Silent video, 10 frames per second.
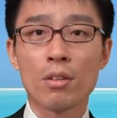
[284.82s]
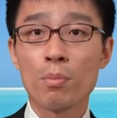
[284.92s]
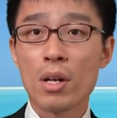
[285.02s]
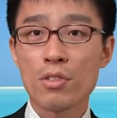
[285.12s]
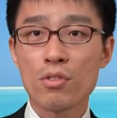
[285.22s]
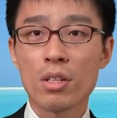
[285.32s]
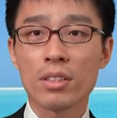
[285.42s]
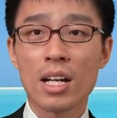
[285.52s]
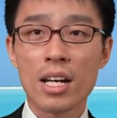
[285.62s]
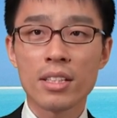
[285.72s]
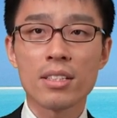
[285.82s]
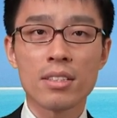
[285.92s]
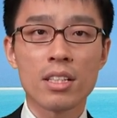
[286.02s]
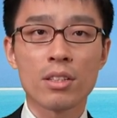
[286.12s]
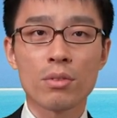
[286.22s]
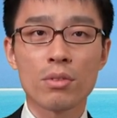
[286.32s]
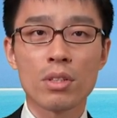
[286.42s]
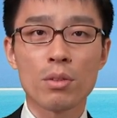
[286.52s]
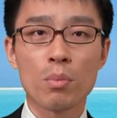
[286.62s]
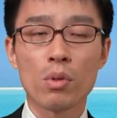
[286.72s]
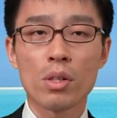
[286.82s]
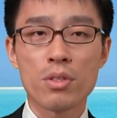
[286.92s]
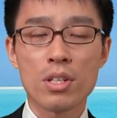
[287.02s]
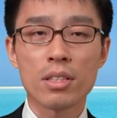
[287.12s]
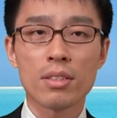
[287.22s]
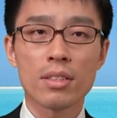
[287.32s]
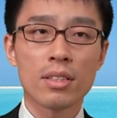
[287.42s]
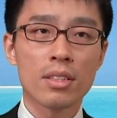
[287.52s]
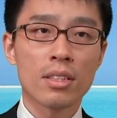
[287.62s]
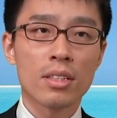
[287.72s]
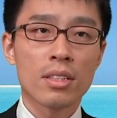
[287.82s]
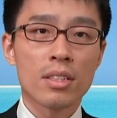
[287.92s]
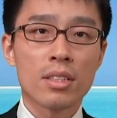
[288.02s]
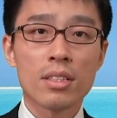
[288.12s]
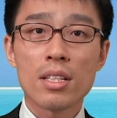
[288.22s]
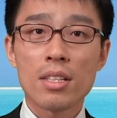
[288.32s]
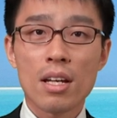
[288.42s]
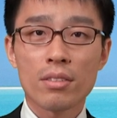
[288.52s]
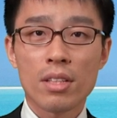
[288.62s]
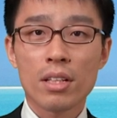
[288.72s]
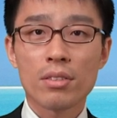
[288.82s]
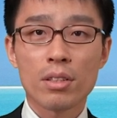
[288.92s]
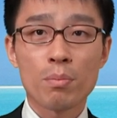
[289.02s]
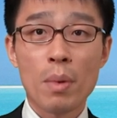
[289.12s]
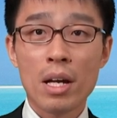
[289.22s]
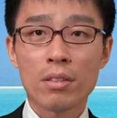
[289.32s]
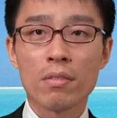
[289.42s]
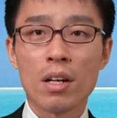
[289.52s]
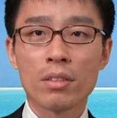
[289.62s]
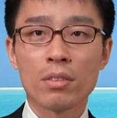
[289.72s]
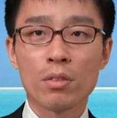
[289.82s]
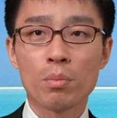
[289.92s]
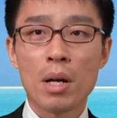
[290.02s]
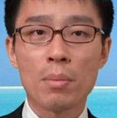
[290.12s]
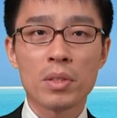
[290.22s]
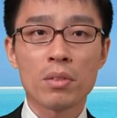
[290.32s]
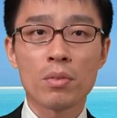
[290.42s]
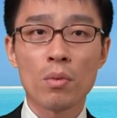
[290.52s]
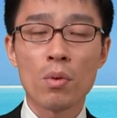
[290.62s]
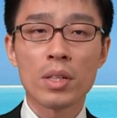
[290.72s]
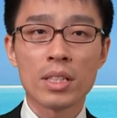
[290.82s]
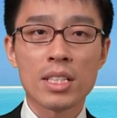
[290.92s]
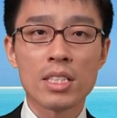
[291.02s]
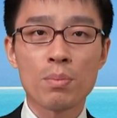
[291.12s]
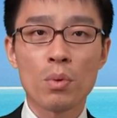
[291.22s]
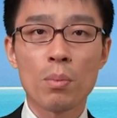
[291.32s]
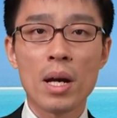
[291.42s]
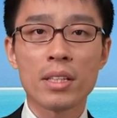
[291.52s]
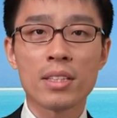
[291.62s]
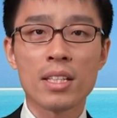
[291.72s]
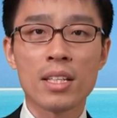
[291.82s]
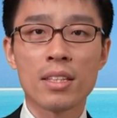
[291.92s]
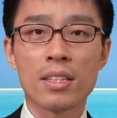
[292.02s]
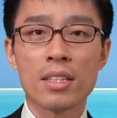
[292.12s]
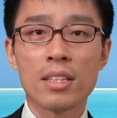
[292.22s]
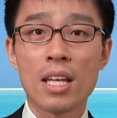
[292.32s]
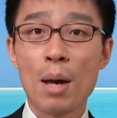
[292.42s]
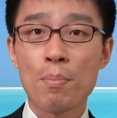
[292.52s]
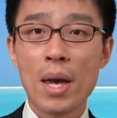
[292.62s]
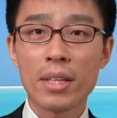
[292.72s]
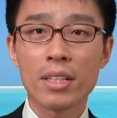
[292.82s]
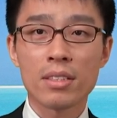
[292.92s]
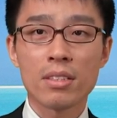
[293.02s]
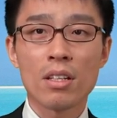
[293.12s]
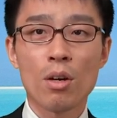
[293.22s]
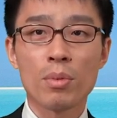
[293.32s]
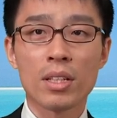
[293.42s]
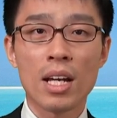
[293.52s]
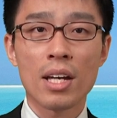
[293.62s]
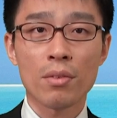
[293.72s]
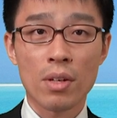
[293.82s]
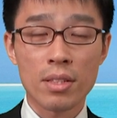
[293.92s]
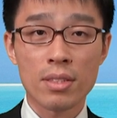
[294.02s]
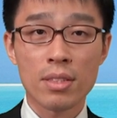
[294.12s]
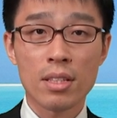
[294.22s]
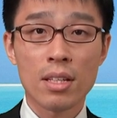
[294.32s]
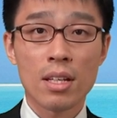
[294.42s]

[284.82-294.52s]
operational guidance including polar chart a detailed technical background of parametric rolling is provided in the appendix of the guidelines.